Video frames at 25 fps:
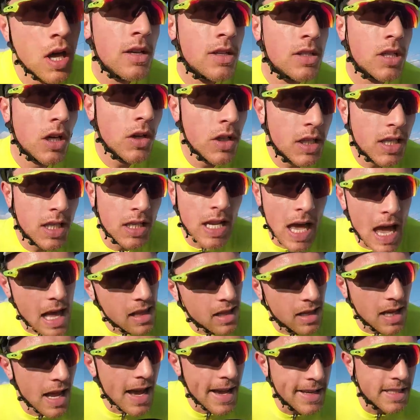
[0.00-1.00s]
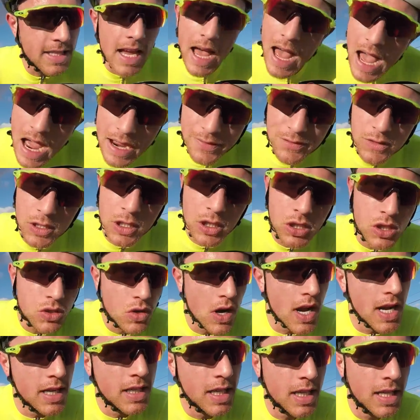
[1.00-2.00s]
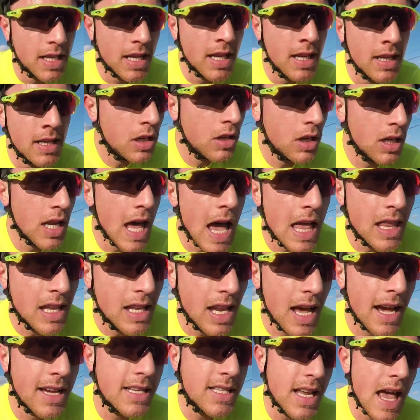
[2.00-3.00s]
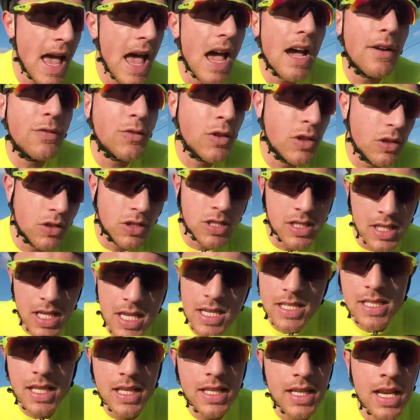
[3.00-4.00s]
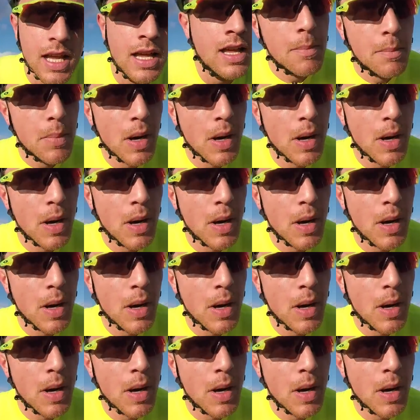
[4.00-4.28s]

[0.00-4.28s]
So you can analyze after your training, you can analyze after your season,